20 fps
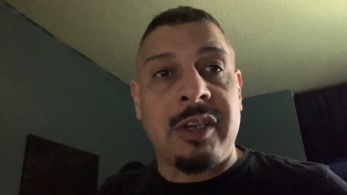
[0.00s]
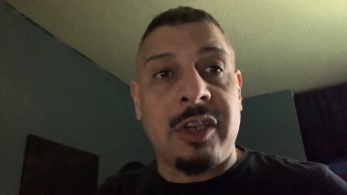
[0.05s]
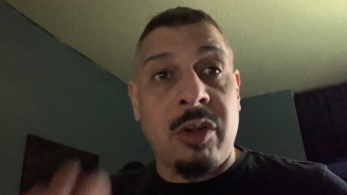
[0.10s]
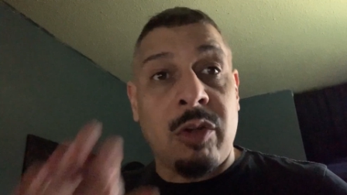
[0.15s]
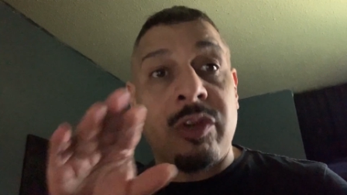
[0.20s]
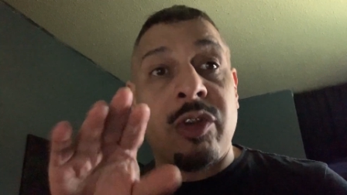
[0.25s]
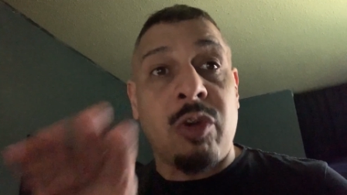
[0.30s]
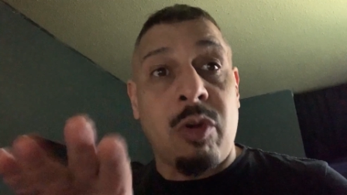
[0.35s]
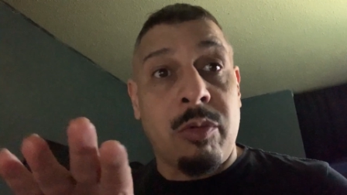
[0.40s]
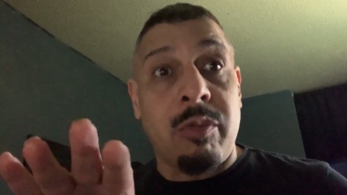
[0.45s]

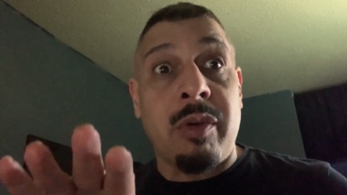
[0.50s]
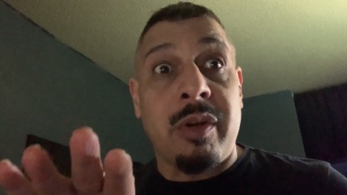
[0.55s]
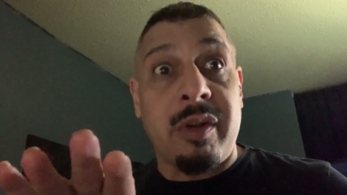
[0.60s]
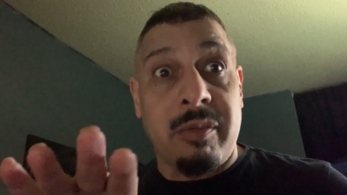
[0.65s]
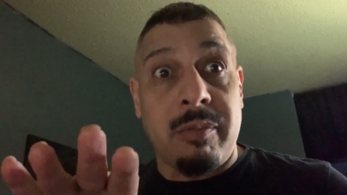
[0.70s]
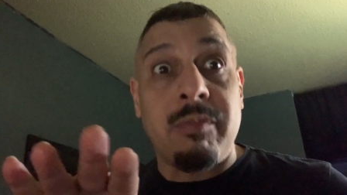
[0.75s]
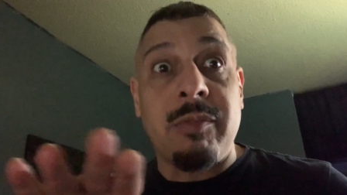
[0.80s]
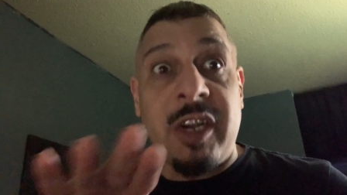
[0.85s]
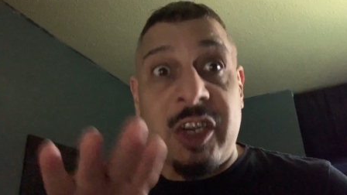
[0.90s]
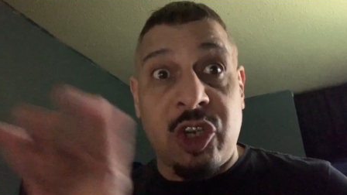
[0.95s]
So so
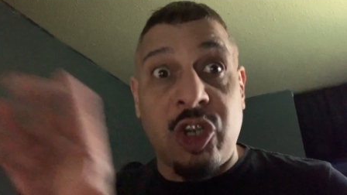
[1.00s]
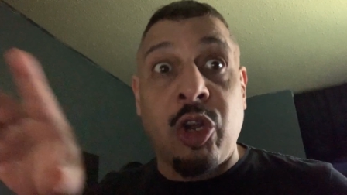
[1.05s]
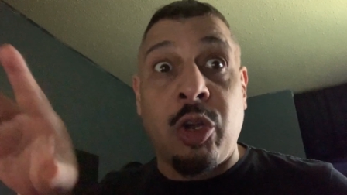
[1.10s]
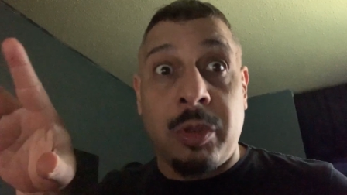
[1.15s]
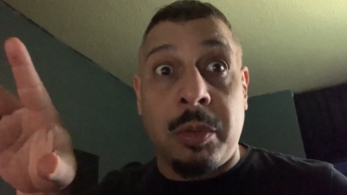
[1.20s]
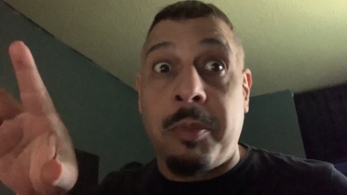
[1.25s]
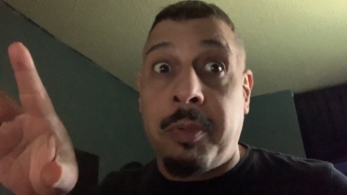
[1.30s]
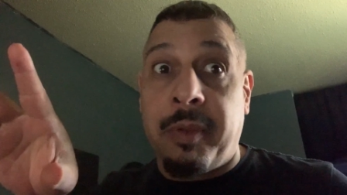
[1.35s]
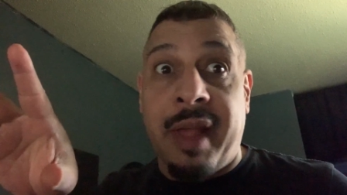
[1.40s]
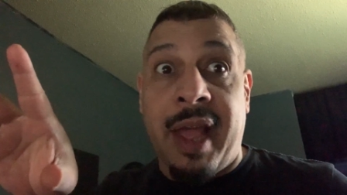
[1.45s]

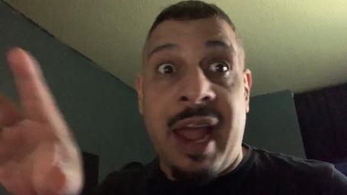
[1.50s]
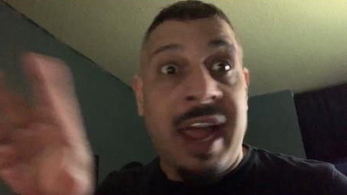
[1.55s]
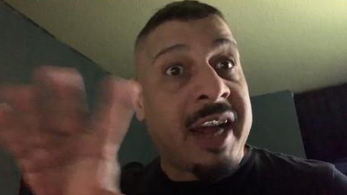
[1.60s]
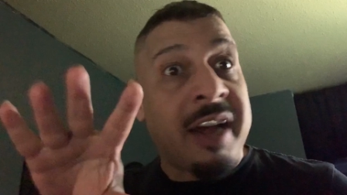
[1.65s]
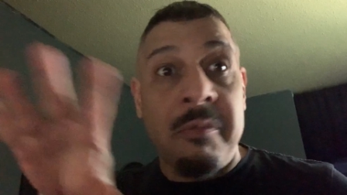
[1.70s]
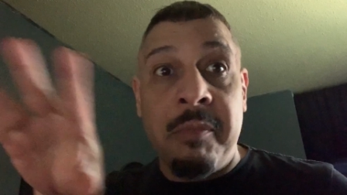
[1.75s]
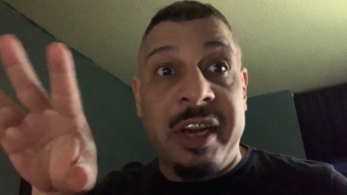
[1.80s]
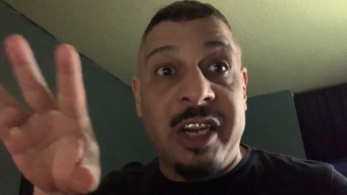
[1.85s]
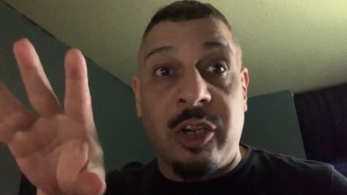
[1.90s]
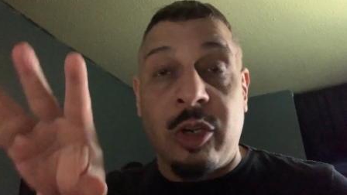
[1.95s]
excuse me for that. I
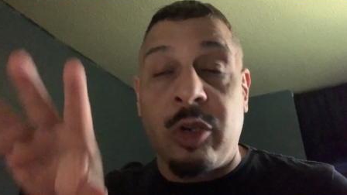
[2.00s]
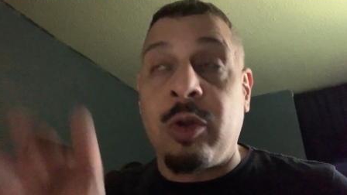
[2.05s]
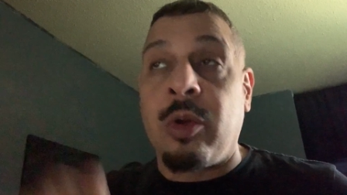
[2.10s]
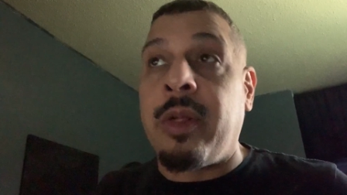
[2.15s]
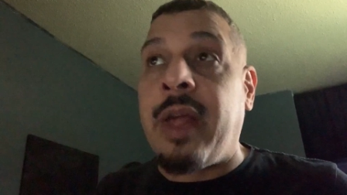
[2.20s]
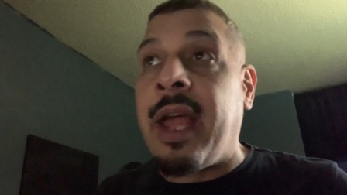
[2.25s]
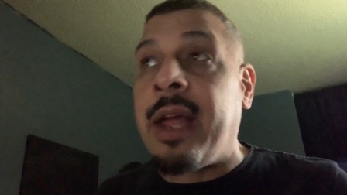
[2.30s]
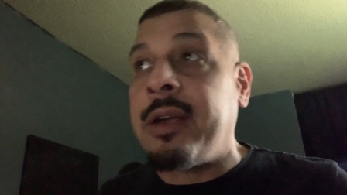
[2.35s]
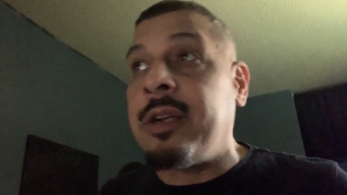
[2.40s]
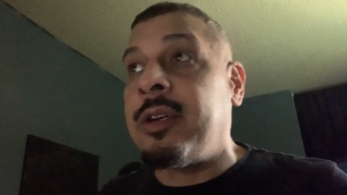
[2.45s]
didn't mean to do that.